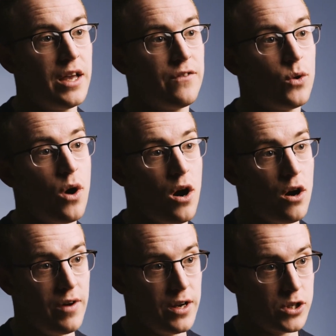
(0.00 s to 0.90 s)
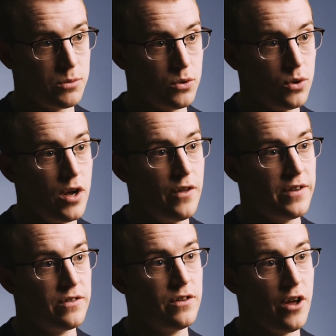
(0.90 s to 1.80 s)
If you are eligible,
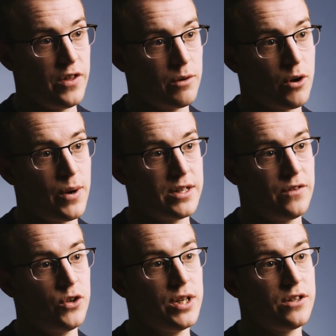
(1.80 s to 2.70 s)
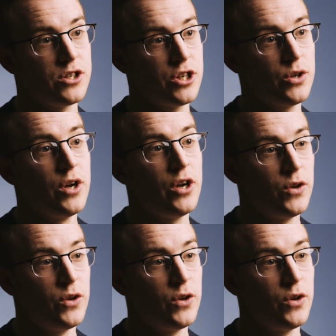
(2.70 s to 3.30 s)
there's nothing proactive you need to do.